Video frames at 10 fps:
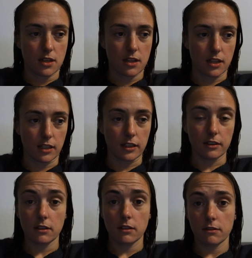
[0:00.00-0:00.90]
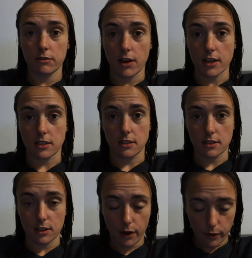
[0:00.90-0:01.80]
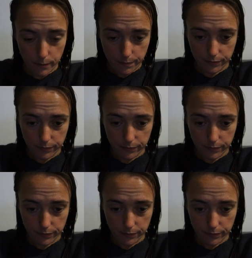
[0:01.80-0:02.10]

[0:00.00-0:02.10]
Thinking, Fast and Slow.